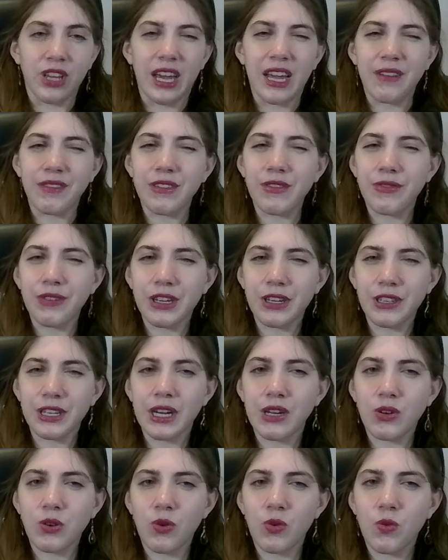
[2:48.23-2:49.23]
I haven't figured
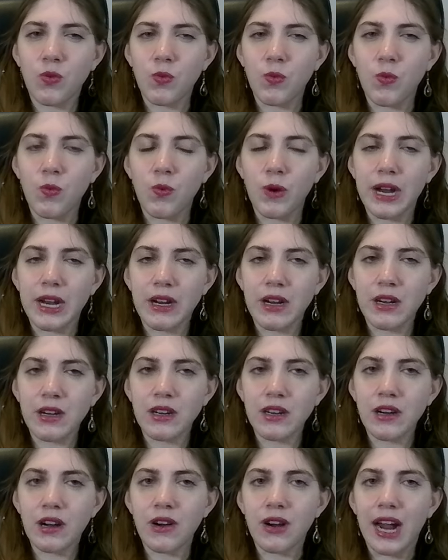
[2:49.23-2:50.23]
out
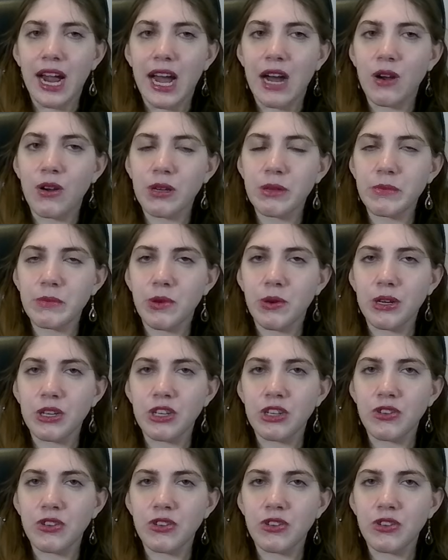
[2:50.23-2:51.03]
where or how I'm going